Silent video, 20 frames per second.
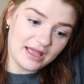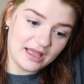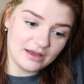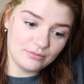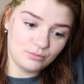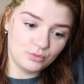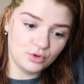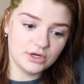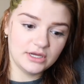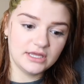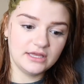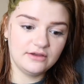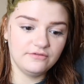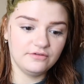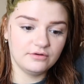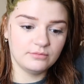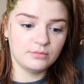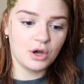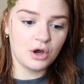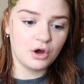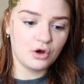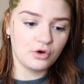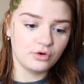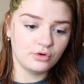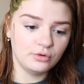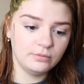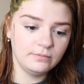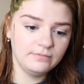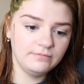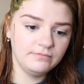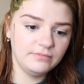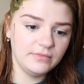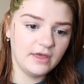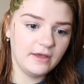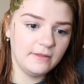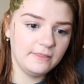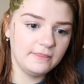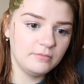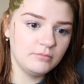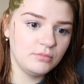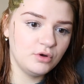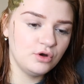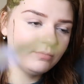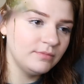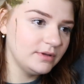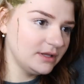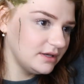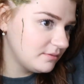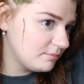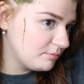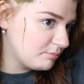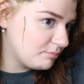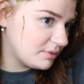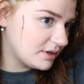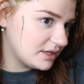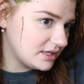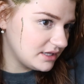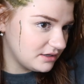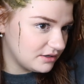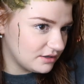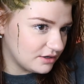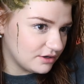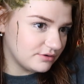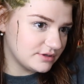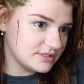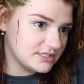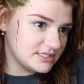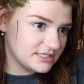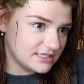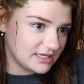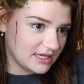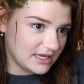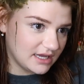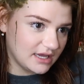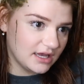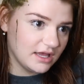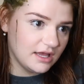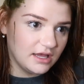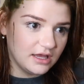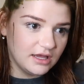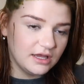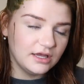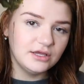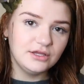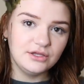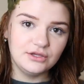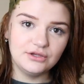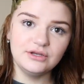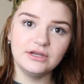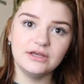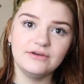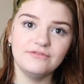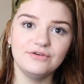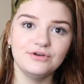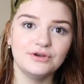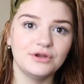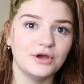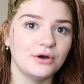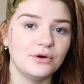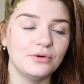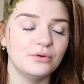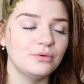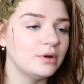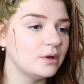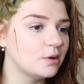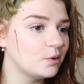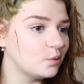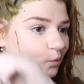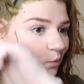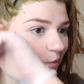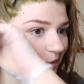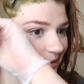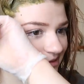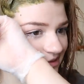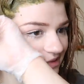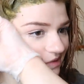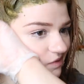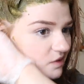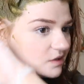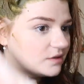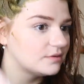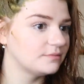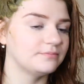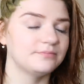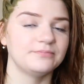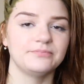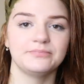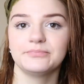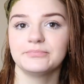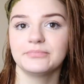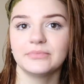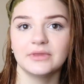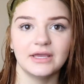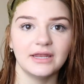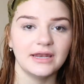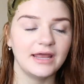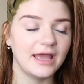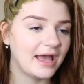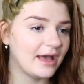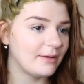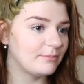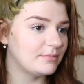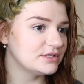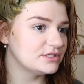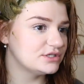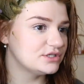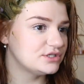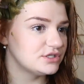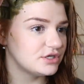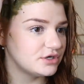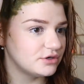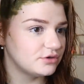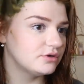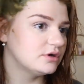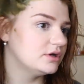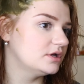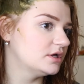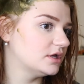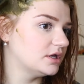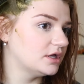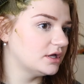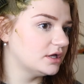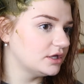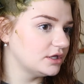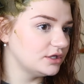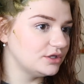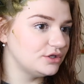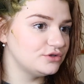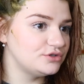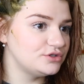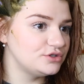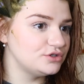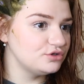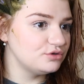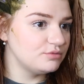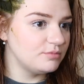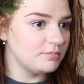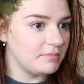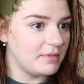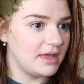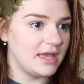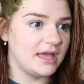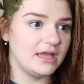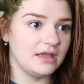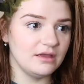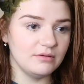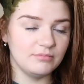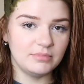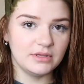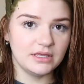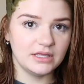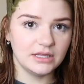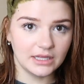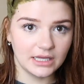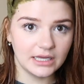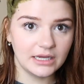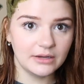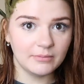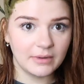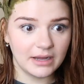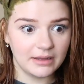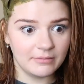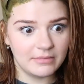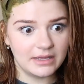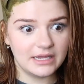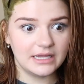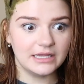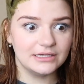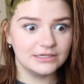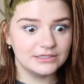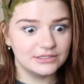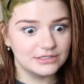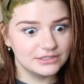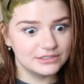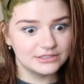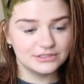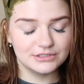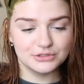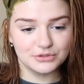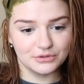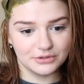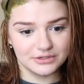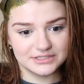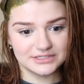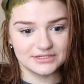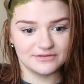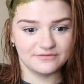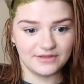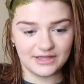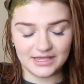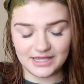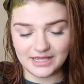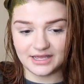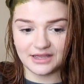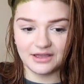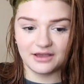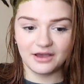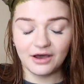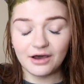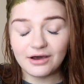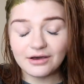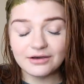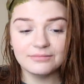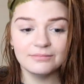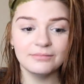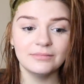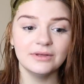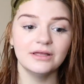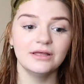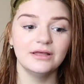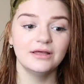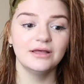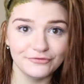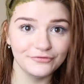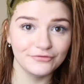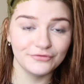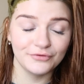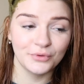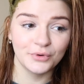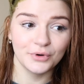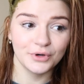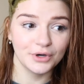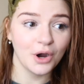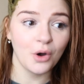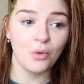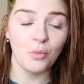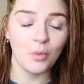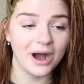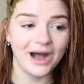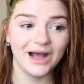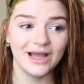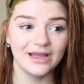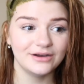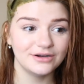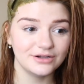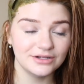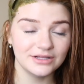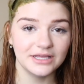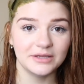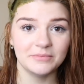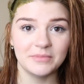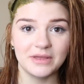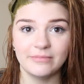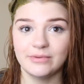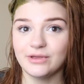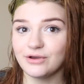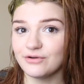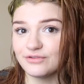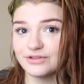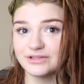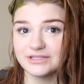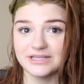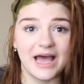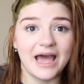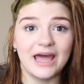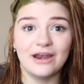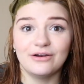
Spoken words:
I am working from home at the moment, but you know, it's like, you never know what's gonna happen. So YouTube may be like my main source of income for a while, like maybe over,